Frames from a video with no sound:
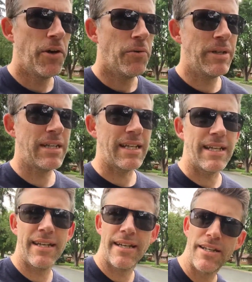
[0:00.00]

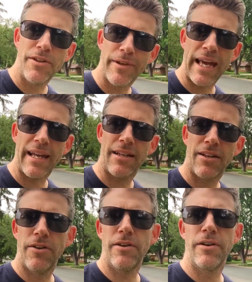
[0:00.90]
really you can't
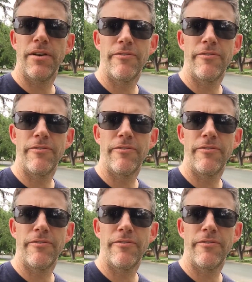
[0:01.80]
learn